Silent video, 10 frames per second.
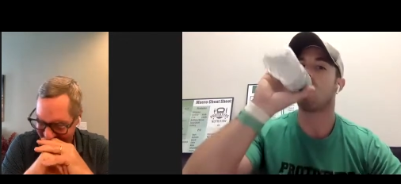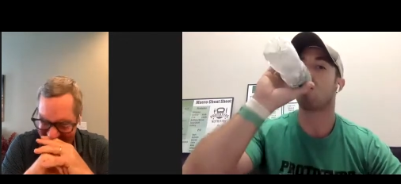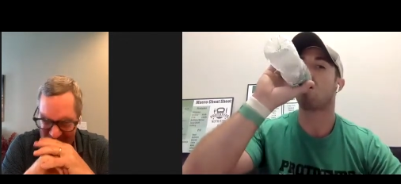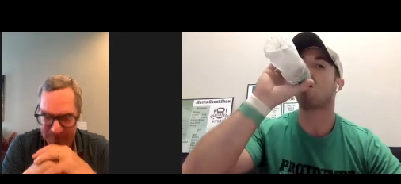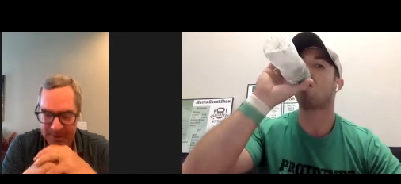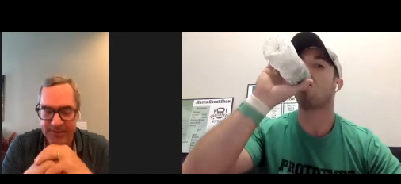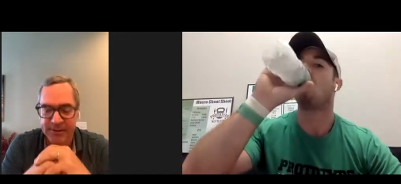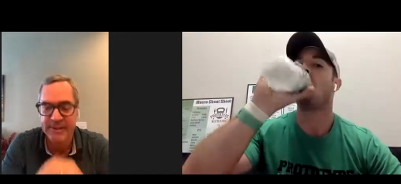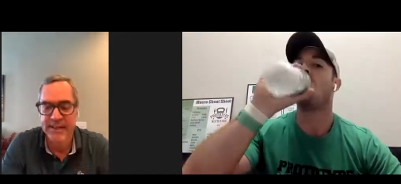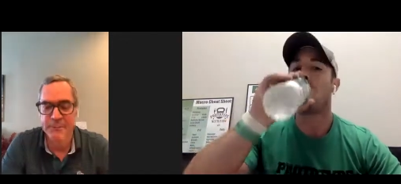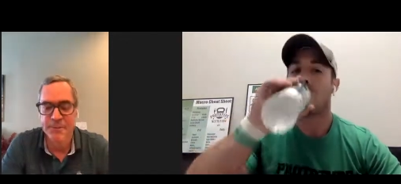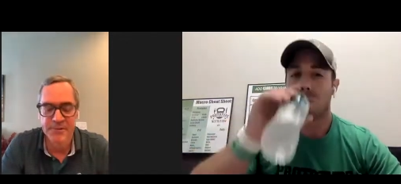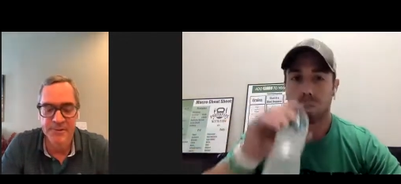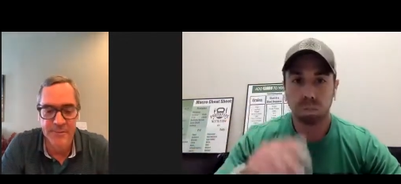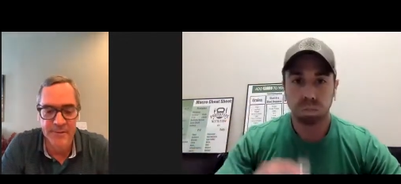Speaker 1: like a place on the Cape or
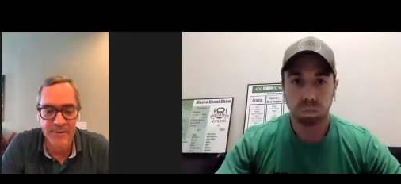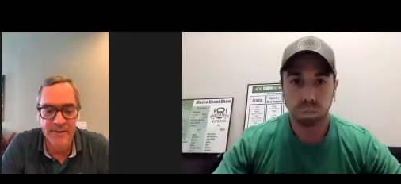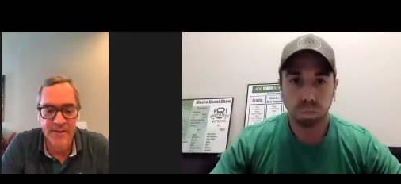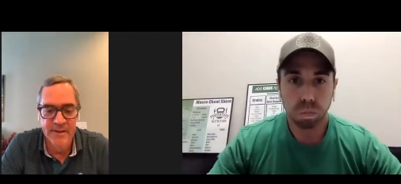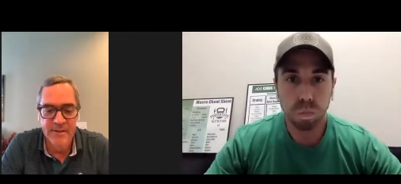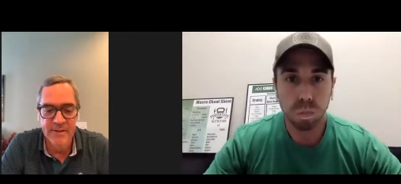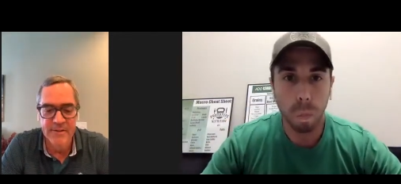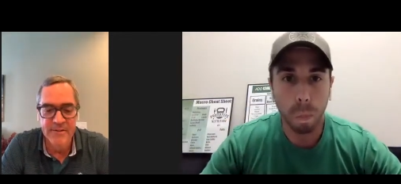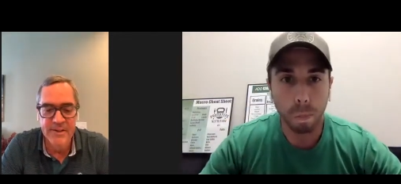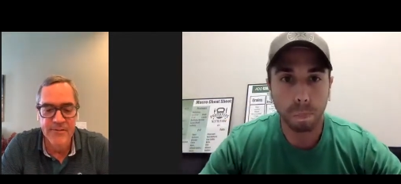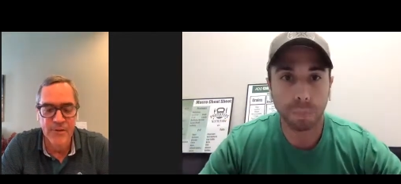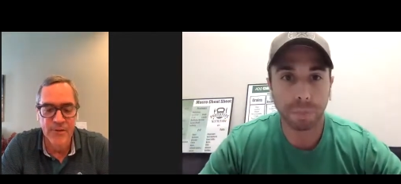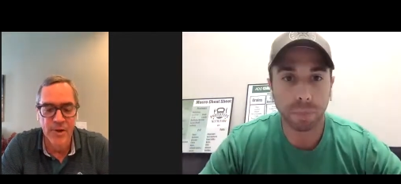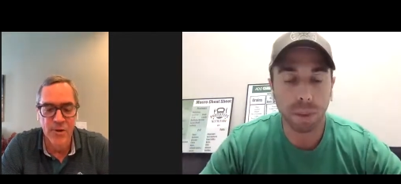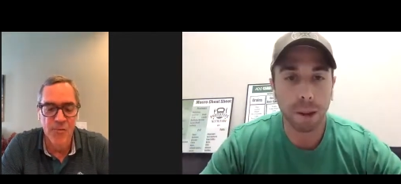something. Is even
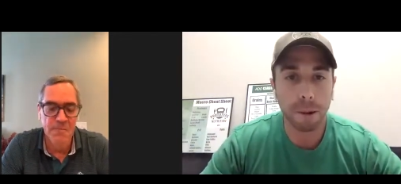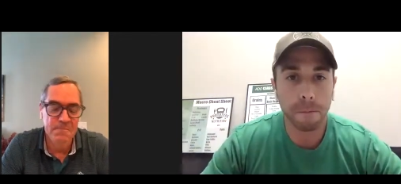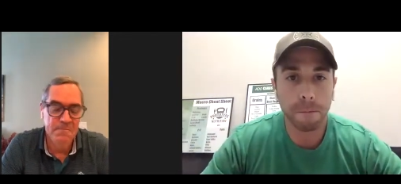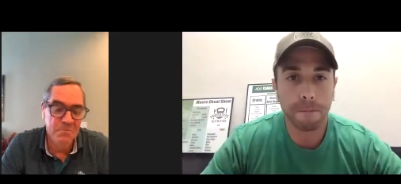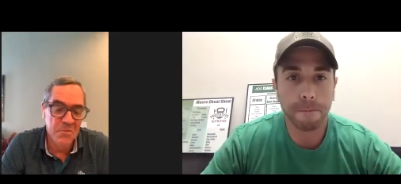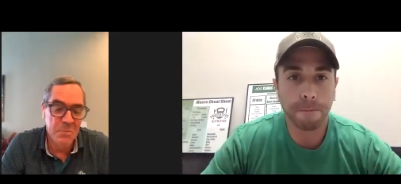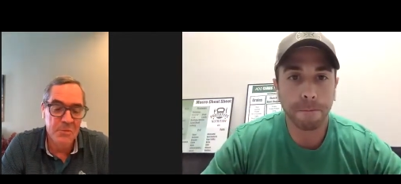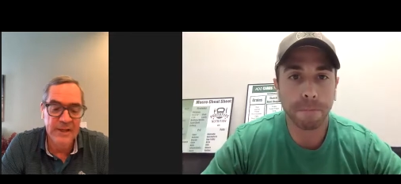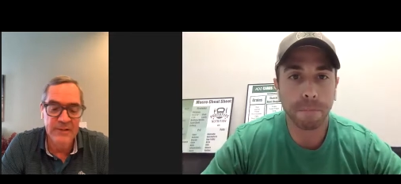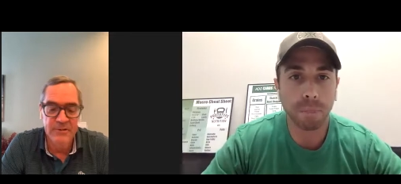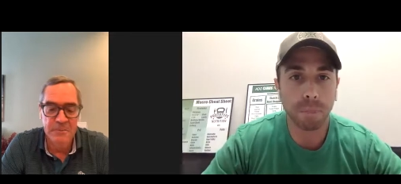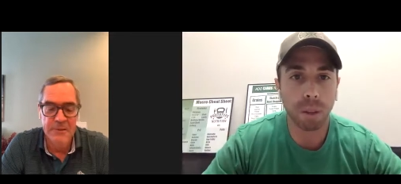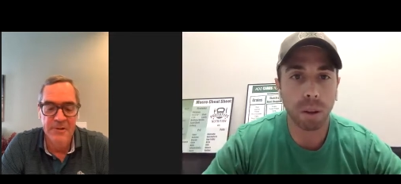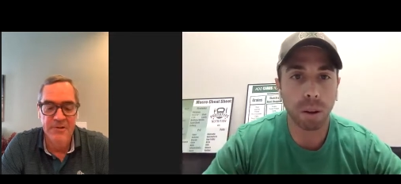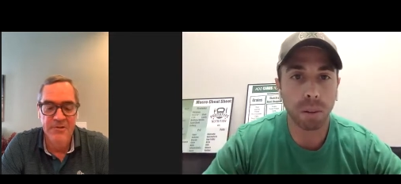though the price
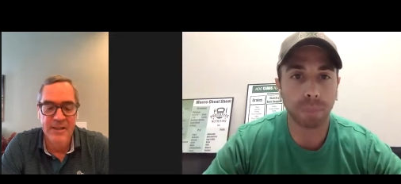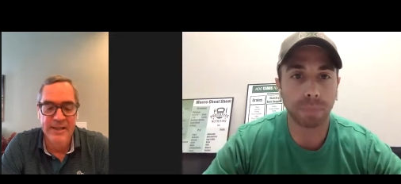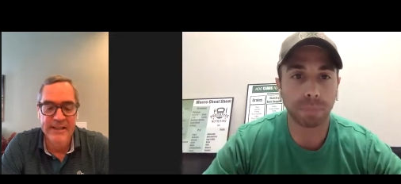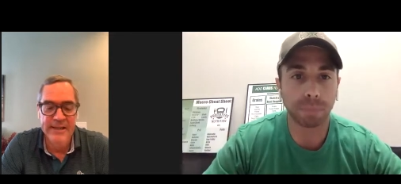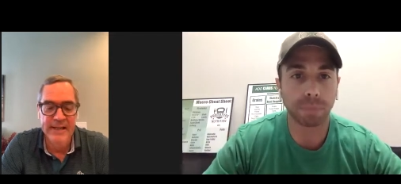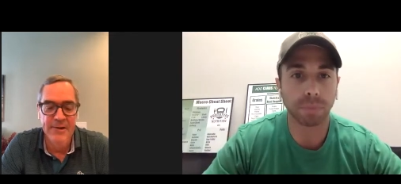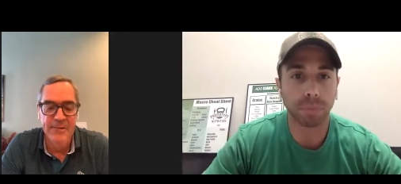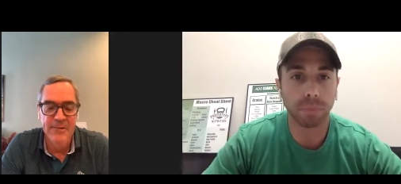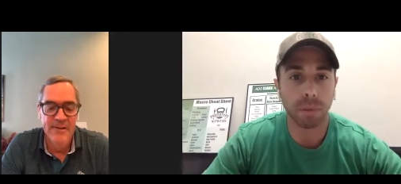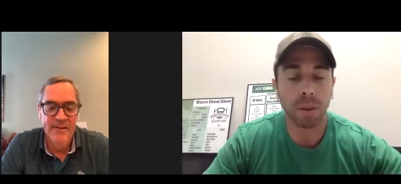appears high now,